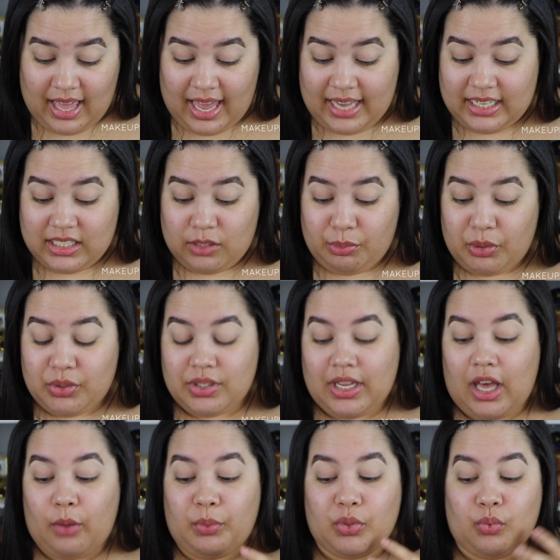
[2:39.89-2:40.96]
and it's supposed to
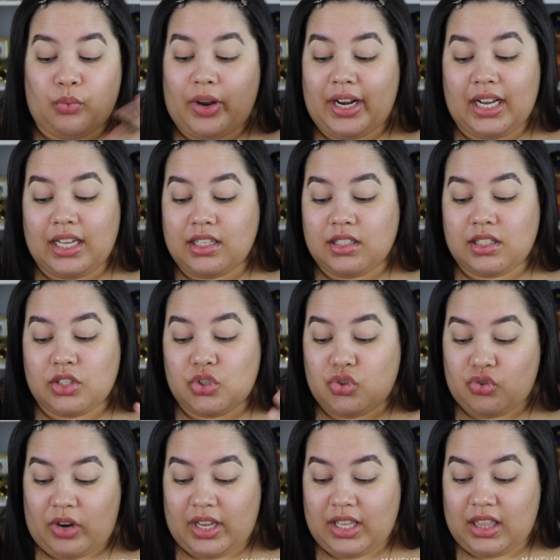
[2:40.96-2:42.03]
help with radiance
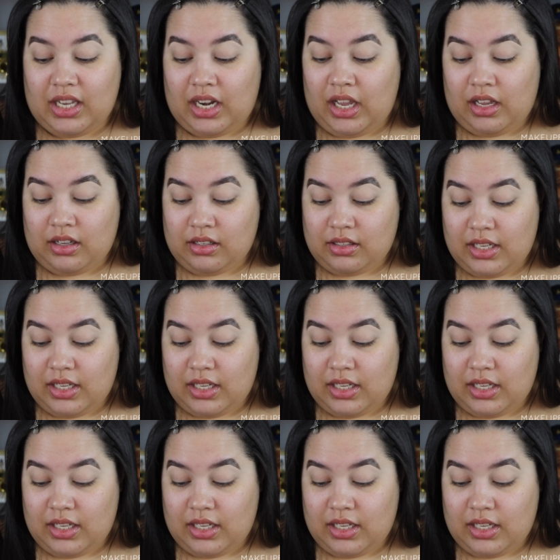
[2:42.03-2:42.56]
strengthening.